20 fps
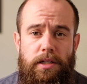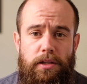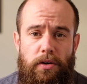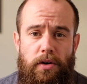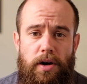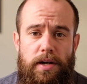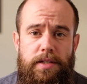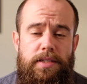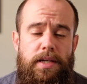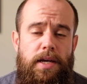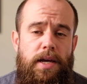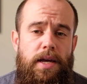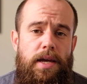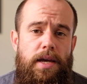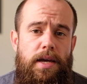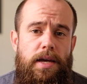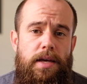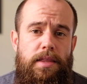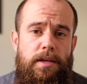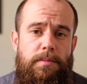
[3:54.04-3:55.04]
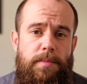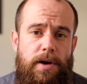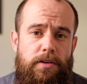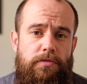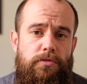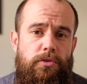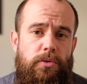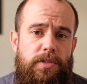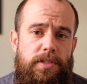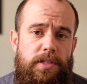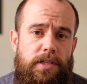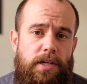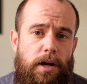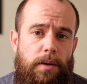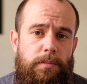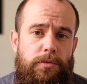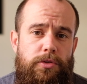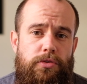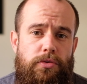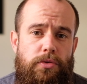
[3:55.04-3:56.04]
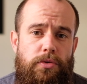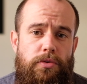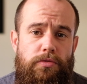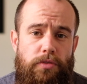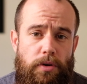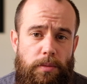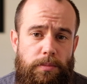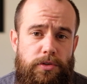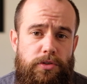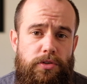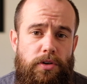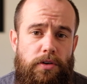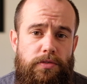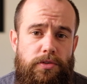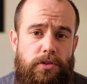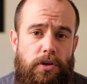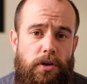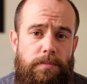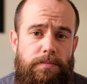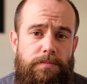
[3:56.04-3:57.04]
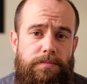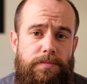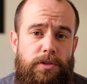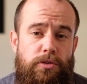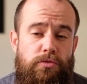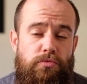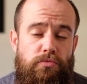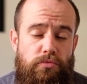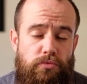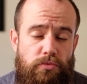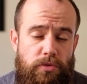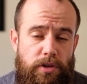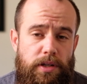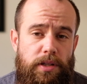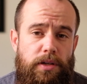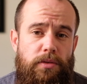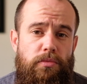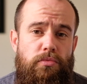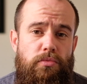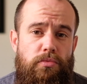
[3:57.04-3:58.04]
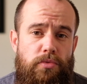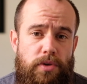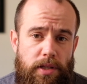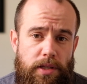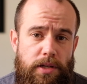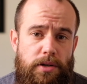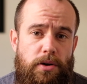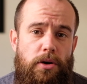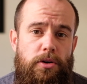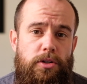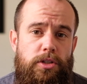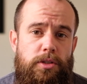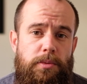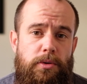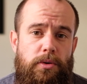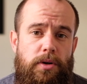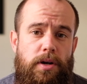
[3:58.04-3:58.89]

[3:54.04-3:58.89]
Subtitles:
of lights. The amount of noise that comes through from the soft top is really noticeable